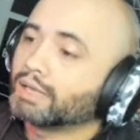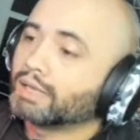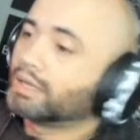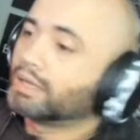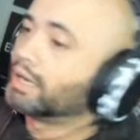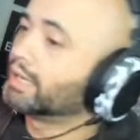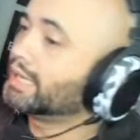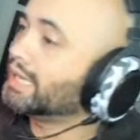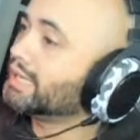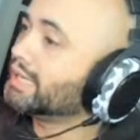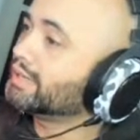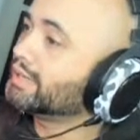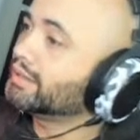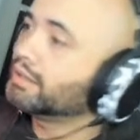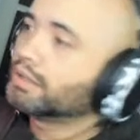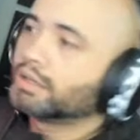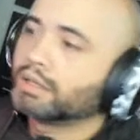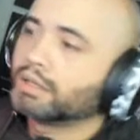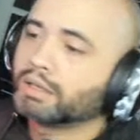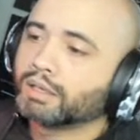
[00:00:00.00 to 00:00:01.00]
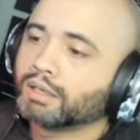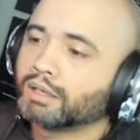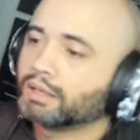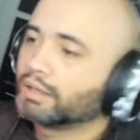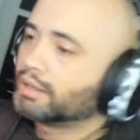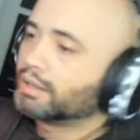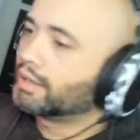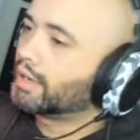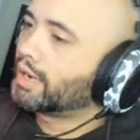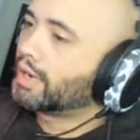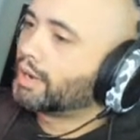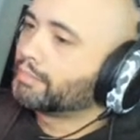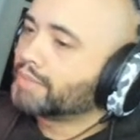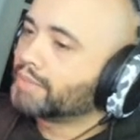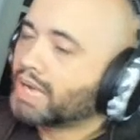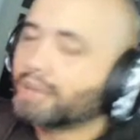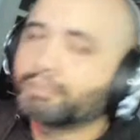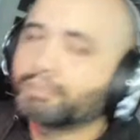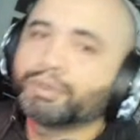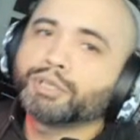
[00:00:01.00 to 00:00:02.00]
Again, I'm
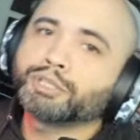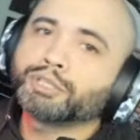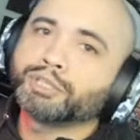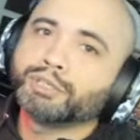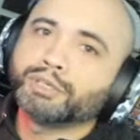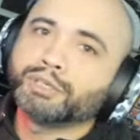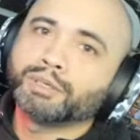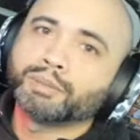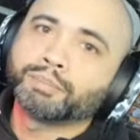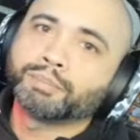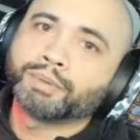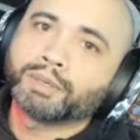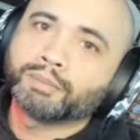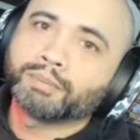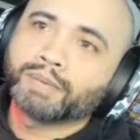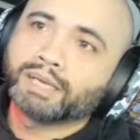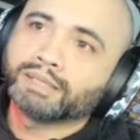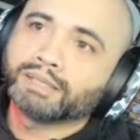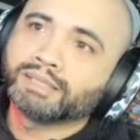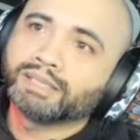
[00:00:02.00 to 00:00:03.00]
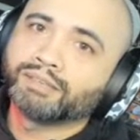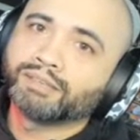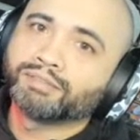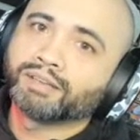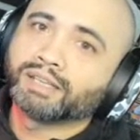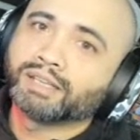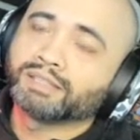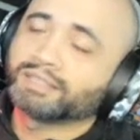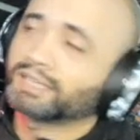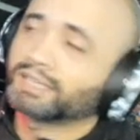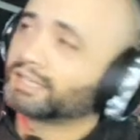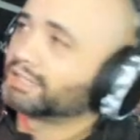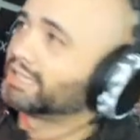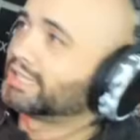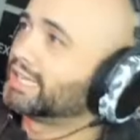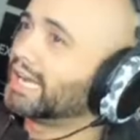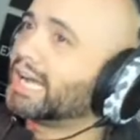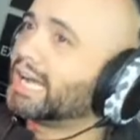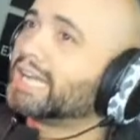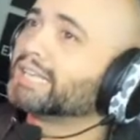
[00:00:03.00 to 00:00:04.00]
not pushing you to put him on defense because
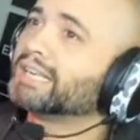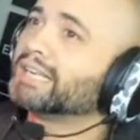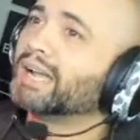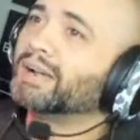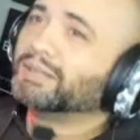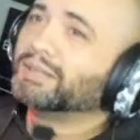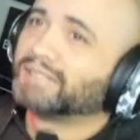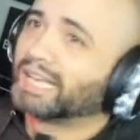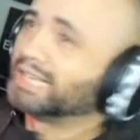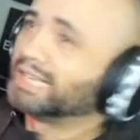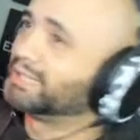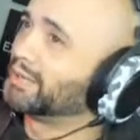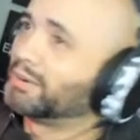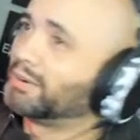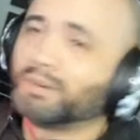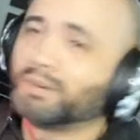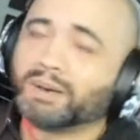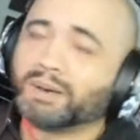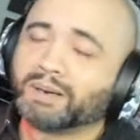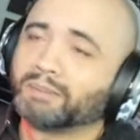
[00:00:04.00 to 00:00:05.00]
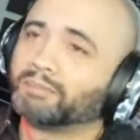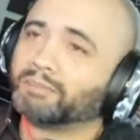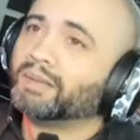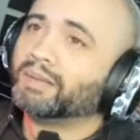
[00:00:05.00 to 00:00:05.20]
God knows I don't want